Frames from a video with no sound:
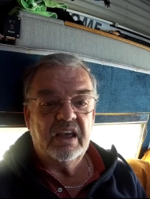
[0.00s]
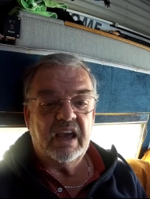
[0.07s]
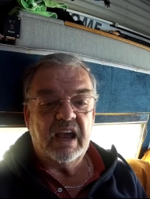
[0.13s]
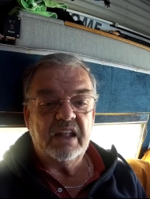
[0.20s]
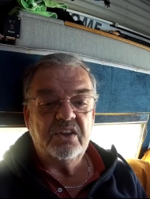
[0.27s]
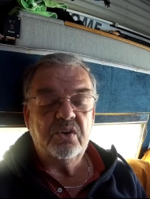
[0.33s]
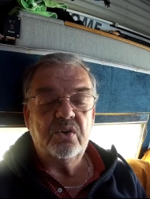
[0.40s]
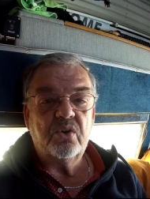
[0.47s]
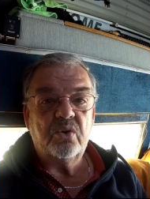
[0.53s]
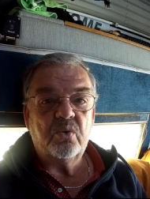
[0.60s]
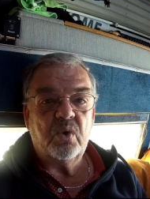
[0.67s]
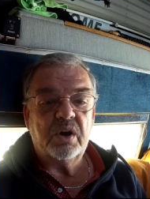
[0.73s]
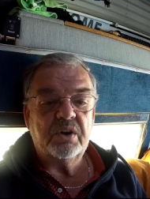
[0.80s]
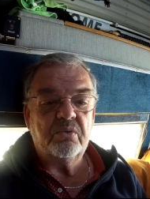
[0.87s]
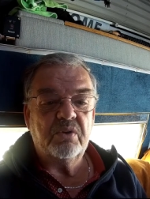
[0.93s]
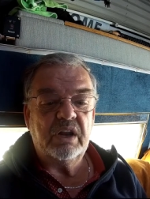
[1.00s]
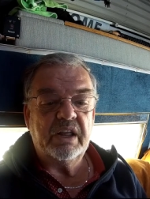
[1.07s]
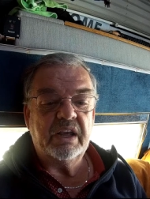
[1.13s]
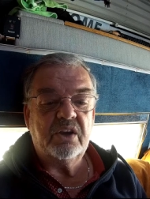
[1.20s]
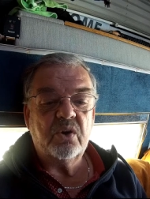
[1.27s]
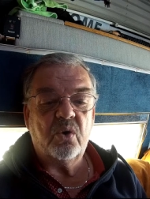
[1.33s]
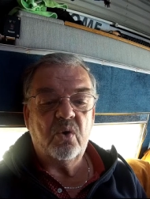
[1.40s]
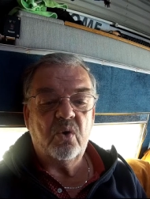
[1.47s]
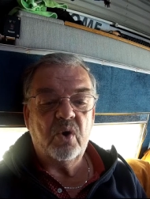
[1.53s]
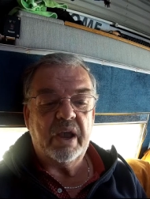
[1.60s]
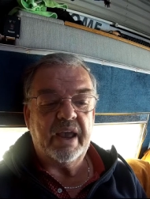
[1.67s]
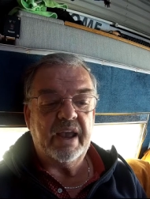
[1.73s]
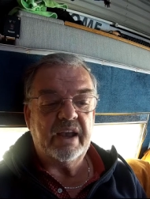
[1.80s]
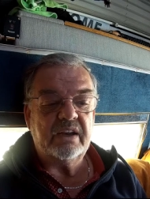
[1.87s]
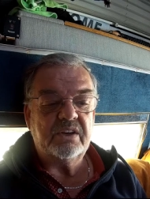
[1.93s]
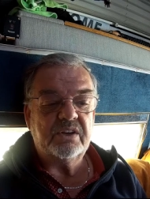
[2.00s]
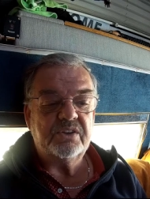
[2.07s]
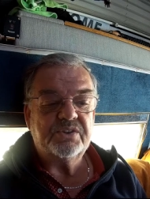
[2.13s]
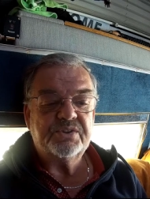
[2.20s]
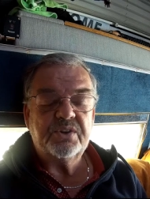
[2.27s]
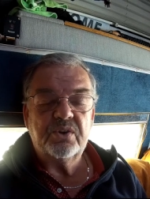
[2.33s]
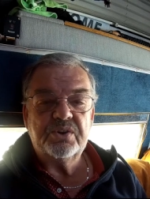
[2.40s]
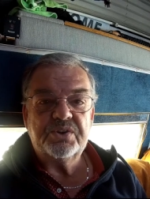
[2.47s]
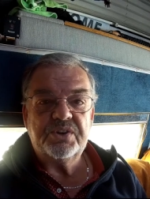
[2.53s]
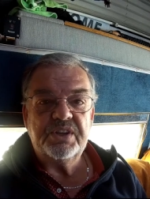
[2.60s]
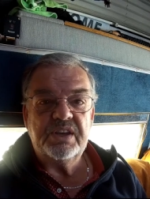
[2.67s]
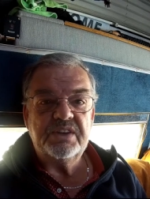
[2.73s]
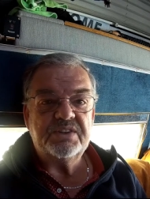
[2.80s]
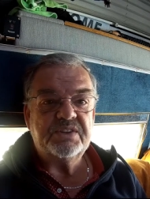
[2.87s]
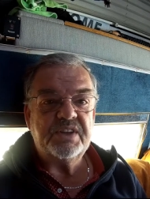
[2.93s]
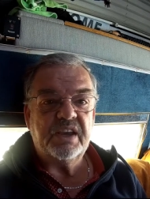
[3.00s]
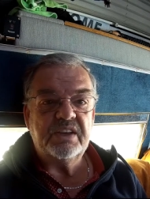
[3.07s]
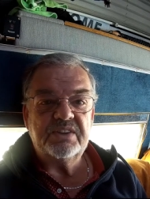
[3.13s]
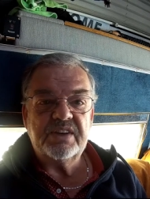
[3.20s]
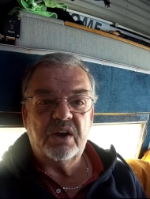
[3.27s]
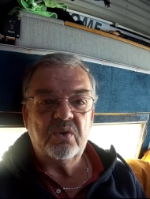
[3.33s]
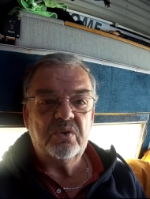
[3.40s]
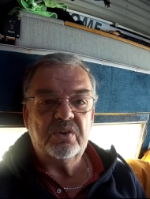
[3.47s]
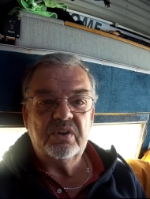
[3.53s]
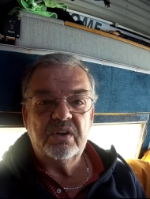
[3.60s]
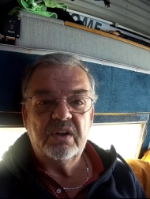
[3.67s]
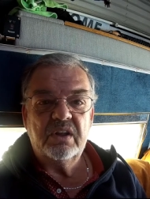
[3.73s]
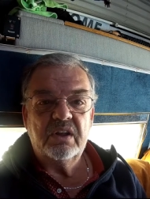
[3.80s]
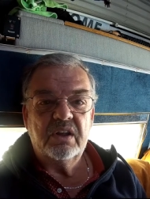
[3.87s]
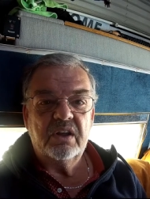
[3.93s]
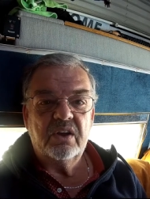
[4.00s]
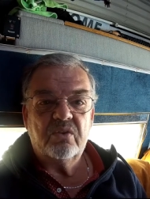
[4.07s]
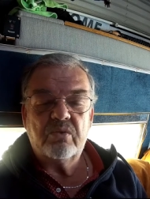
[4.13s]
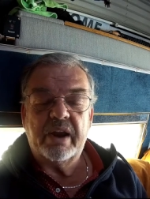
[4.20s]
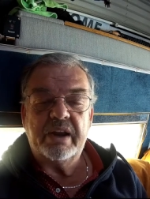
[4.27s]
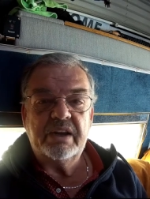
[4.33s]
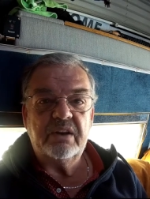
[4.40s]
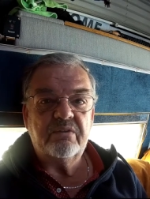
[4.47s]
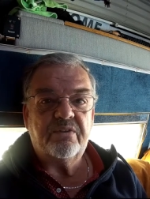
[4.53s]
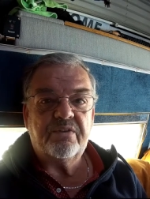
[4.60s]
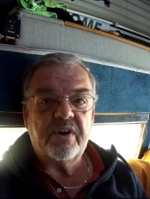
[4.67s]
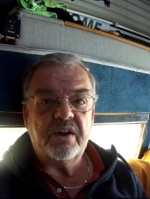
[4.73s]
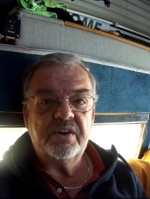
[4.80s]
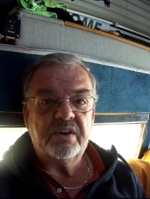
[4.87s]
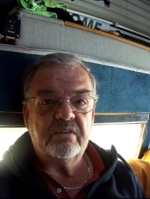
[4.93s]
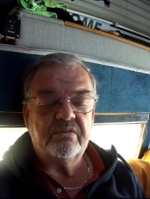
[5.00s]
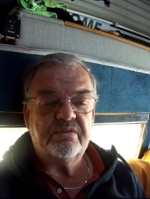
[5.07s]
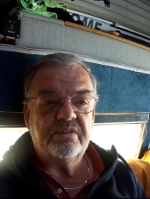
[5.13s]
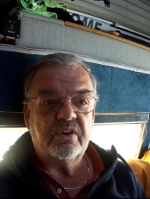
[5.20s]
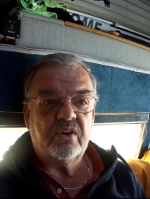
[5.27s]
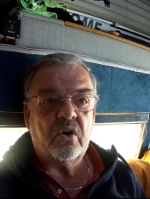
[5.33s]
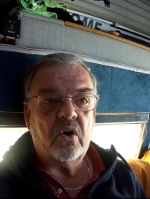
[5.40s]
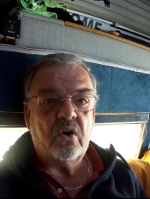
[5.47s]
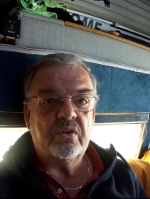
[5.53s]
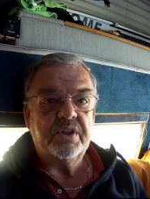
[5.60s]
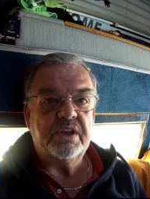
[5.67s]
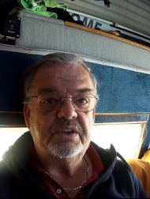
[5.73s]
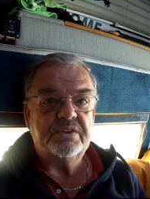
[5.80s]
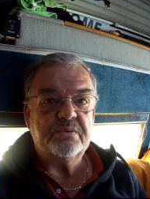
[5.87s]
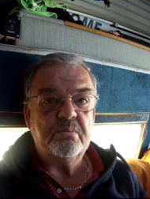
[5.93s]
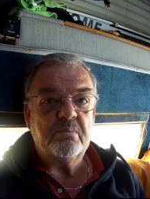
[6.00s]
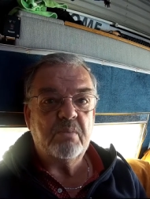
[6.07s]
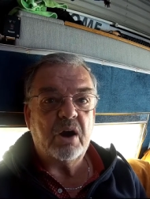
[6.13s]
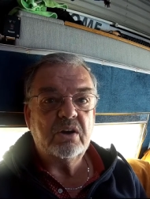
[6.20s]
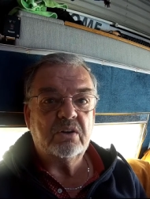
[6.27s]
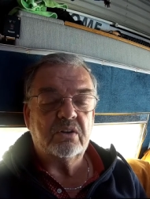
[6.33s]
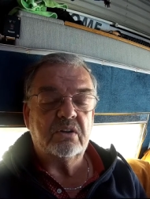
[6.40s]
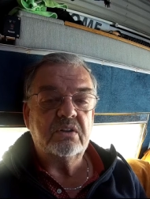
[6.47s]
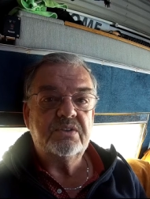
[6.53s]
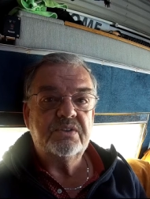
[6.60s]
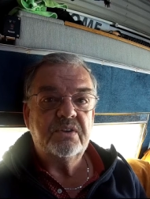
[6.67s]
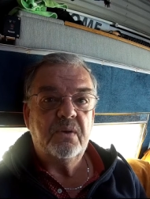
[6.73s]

And you don't want to really go and search these things out right in front of all these muggles